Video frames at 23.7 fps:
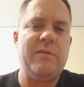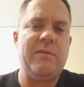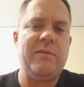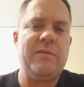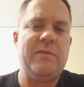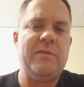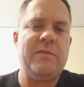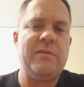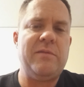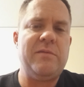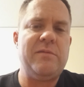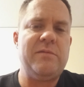
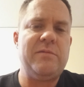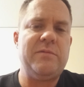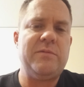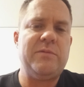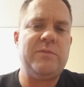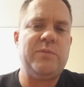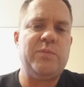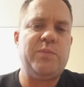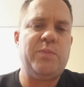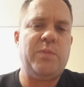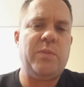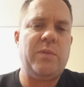
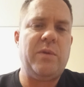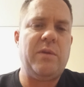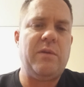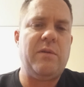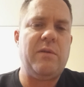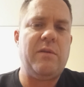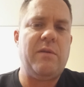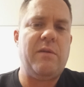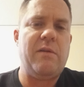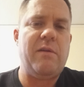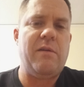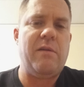
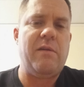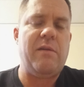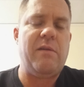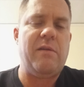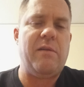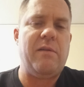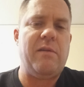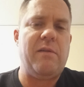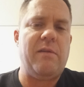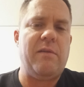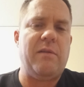Nobody speaks.